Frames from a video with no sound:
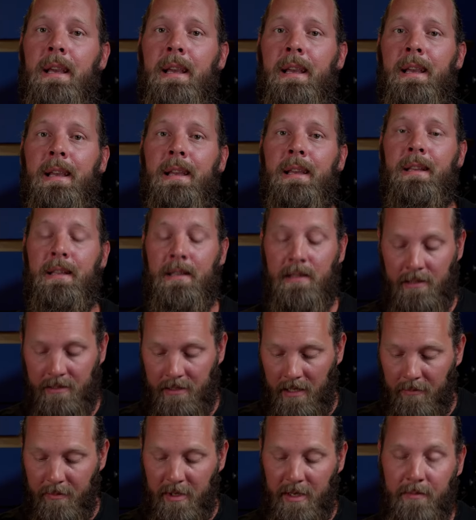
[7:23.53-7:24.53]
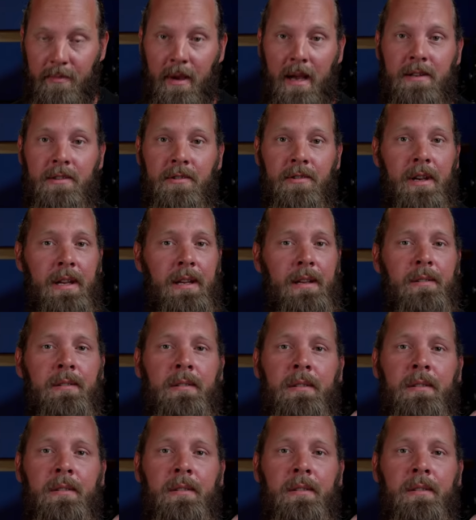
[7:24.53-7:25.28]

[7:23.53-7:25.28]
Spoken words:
a dummy battery,